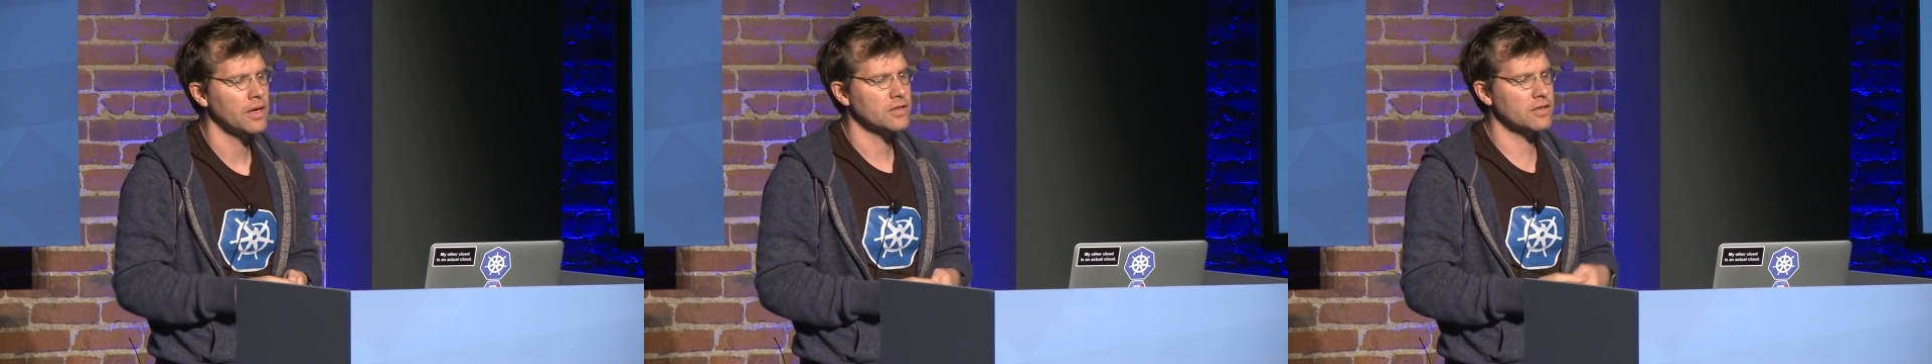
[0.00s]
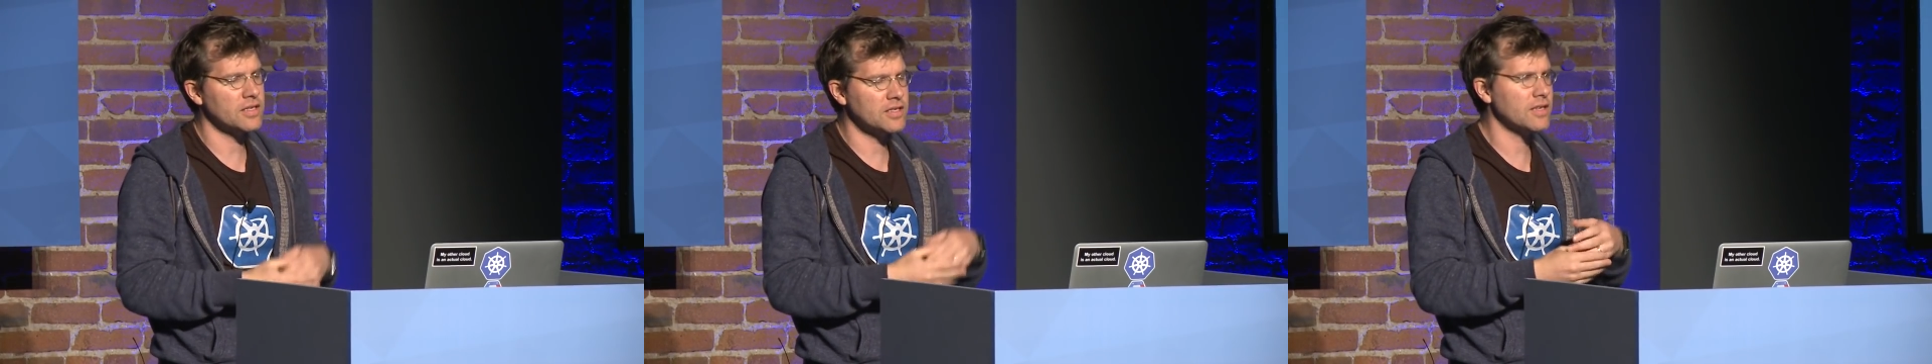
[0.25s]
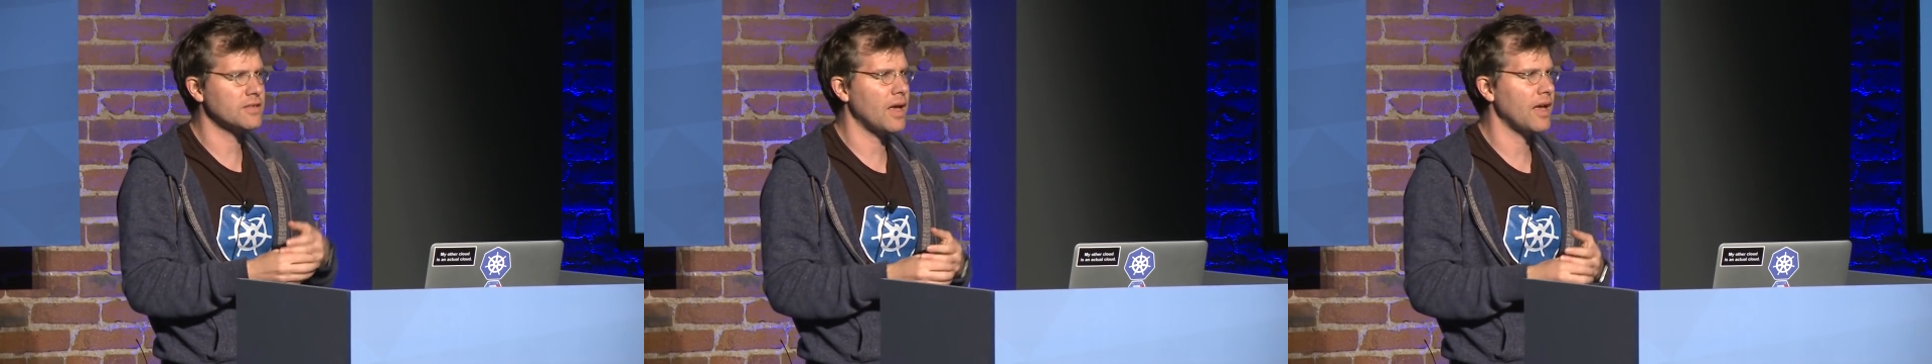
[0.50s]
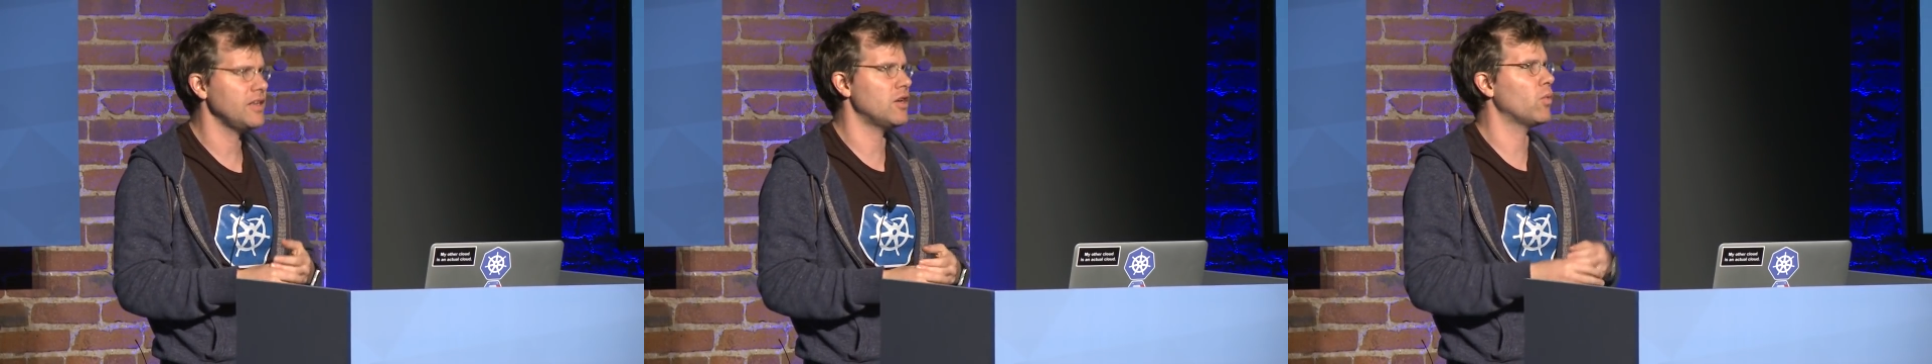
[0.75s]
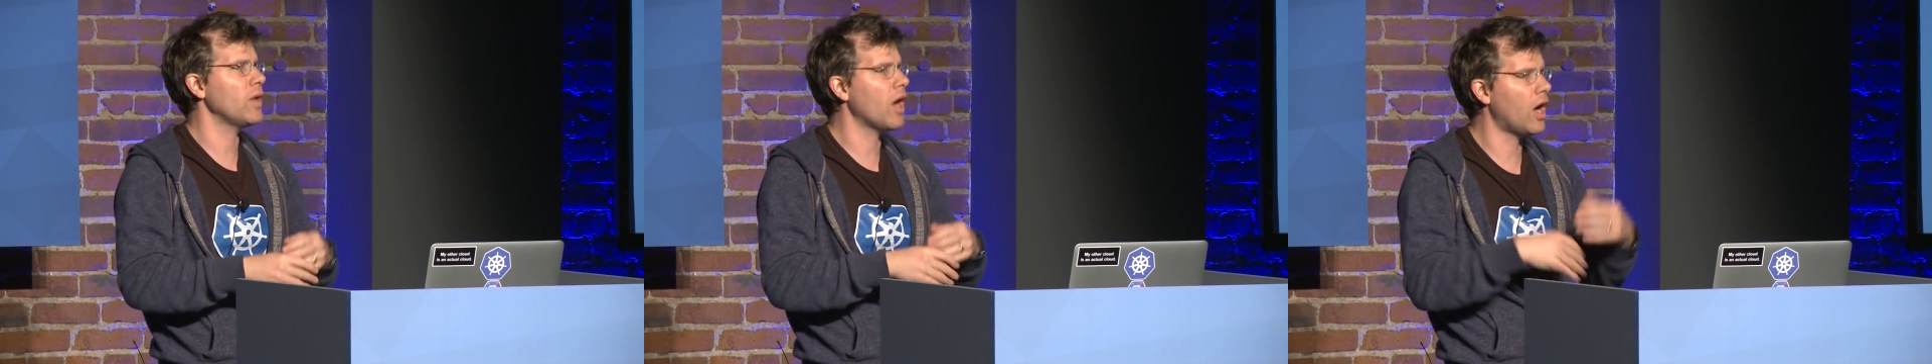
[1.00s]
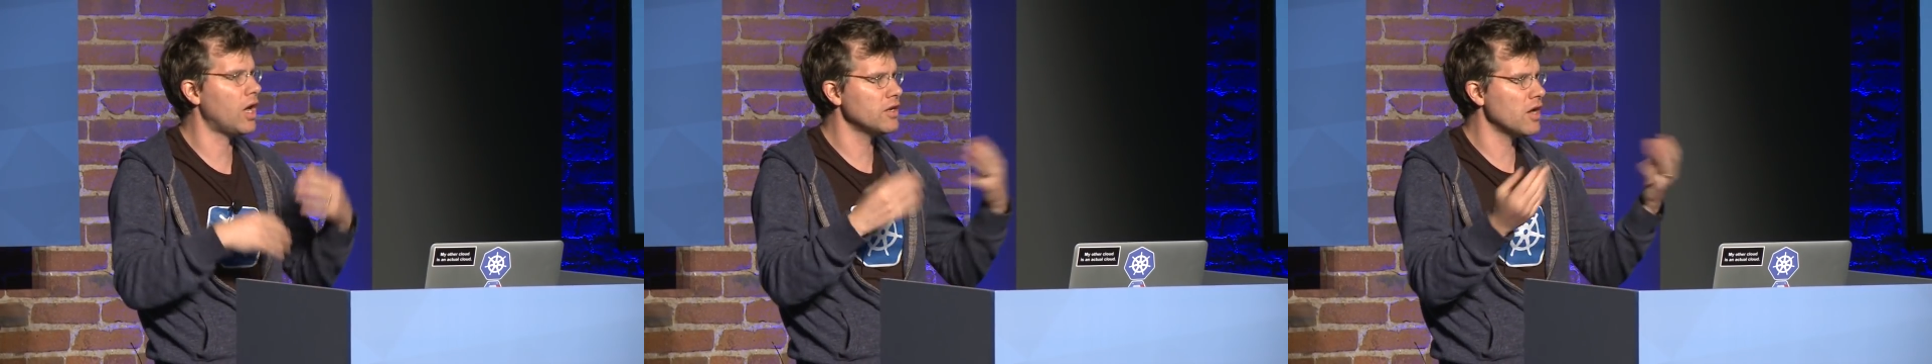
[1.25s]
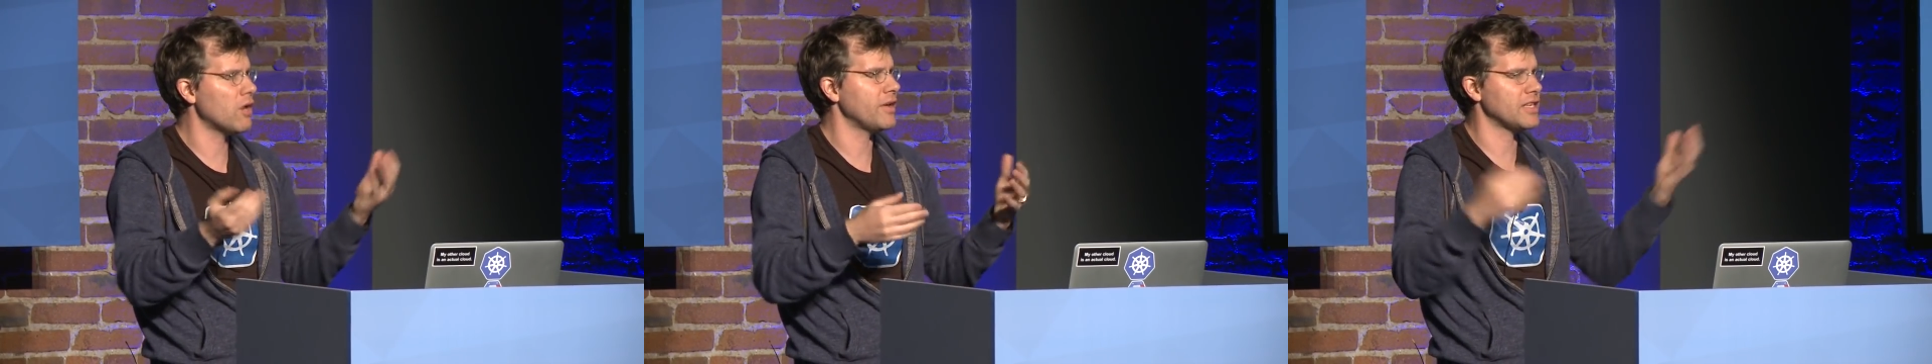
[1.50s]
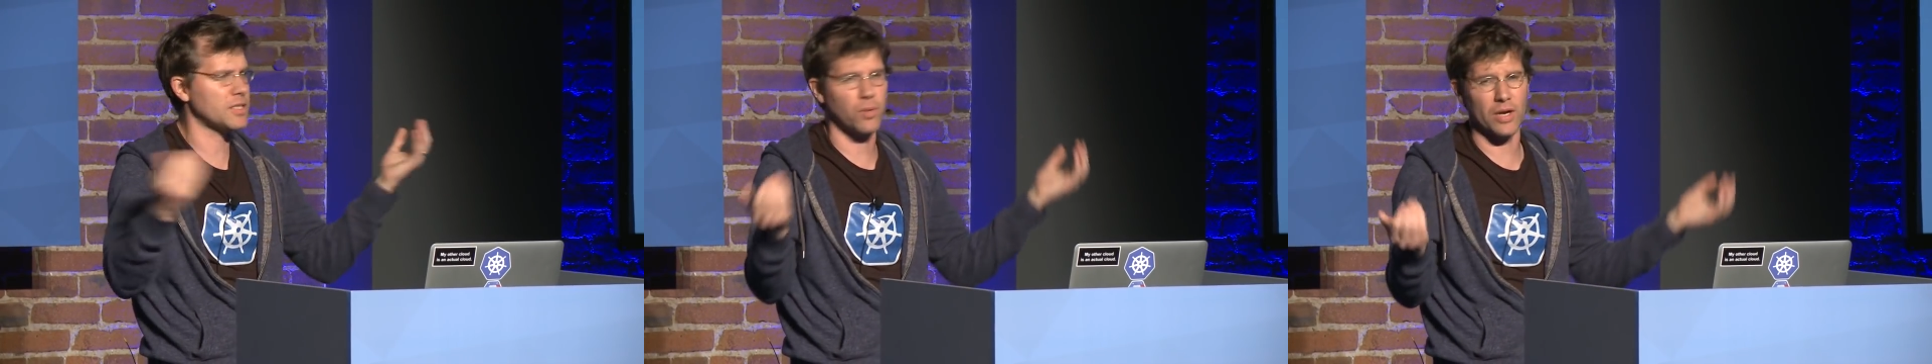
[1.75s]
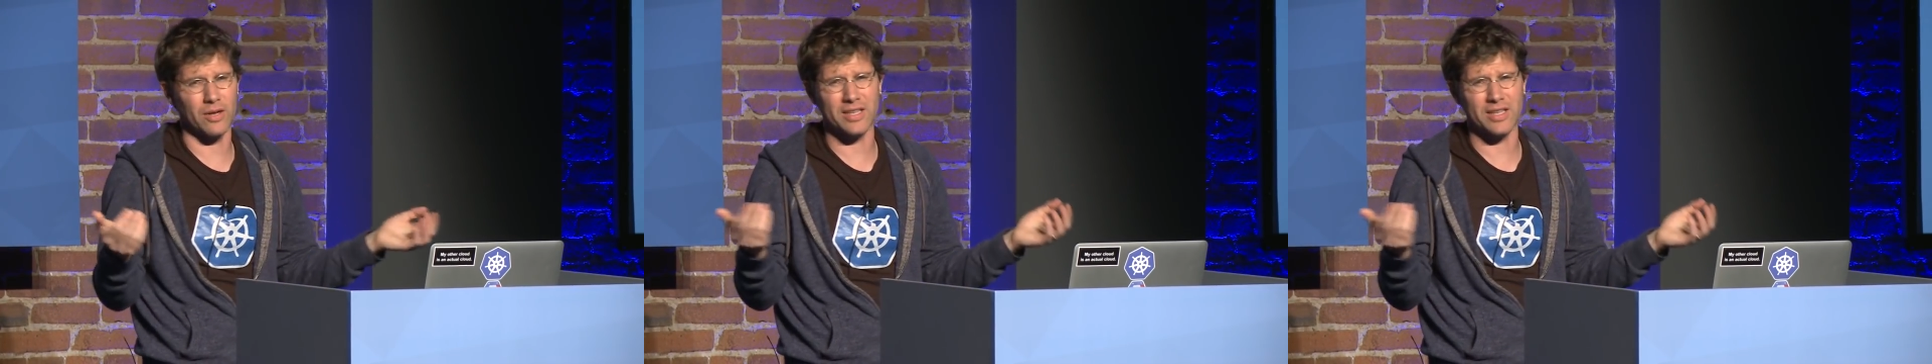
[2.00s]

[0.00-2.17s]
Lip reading: So this is, we all know at this point,